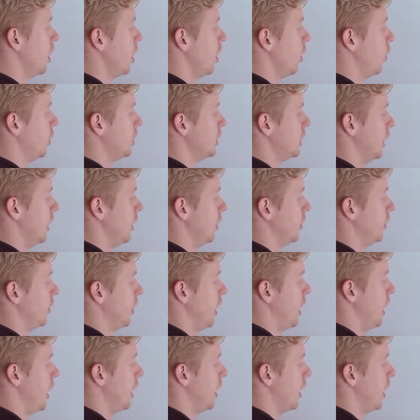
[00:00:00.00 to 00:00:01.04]
which is
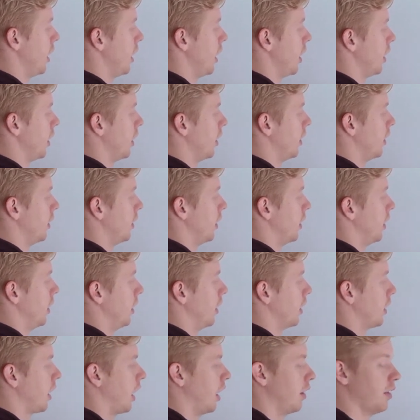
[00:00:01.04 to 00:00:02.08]
a, uh,
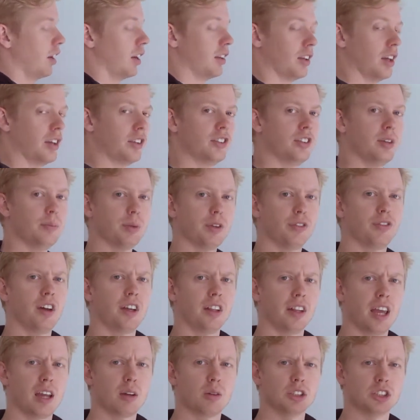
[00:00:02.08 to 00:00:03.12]
kind of a, a simplified
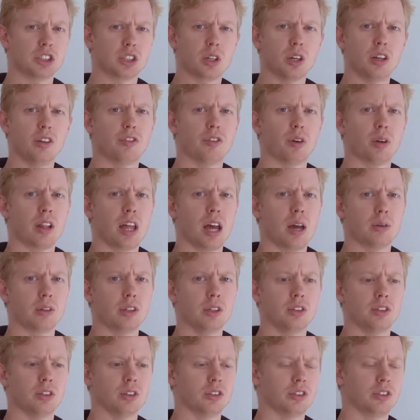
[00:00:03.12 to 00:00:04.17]
language good for allowing
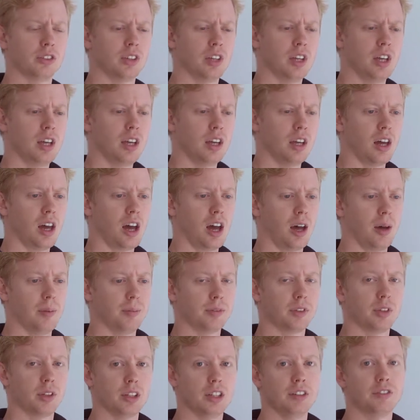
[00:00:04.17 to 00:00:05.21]
users um,
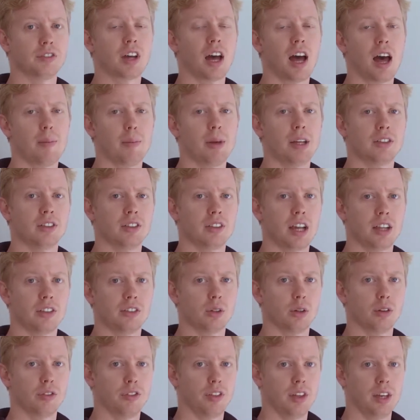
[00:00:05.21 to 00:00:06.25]
to leave comments and that
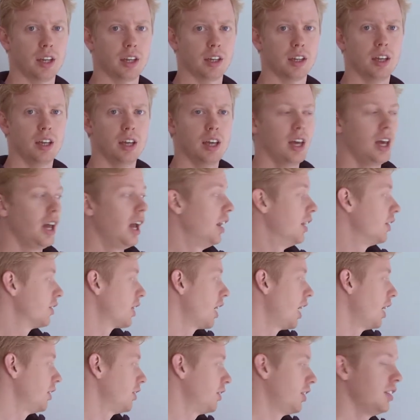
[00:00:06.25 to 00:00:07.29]
sort of thing. And it's
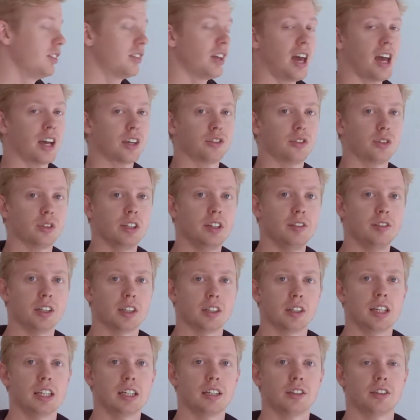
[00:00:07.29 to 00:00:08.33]
got syntax for leaving
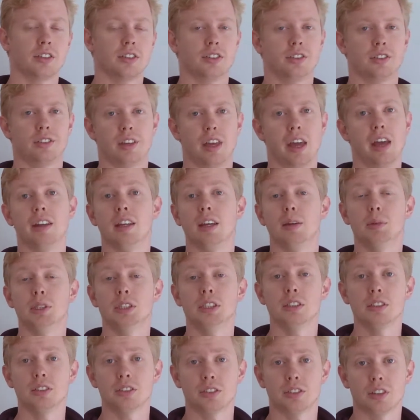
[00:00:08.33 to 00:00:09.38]
links and
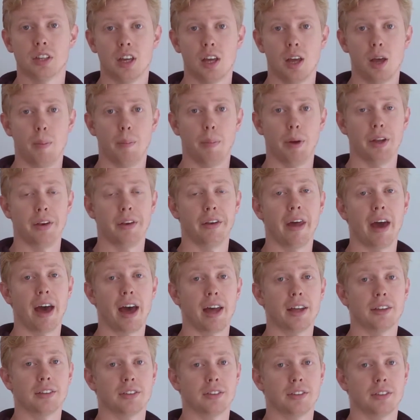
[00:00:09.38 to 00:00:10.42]
images, but
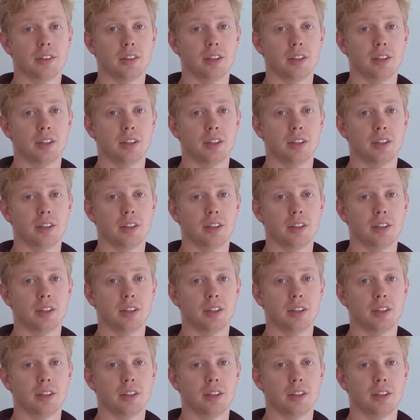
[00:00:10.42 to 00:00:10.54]
not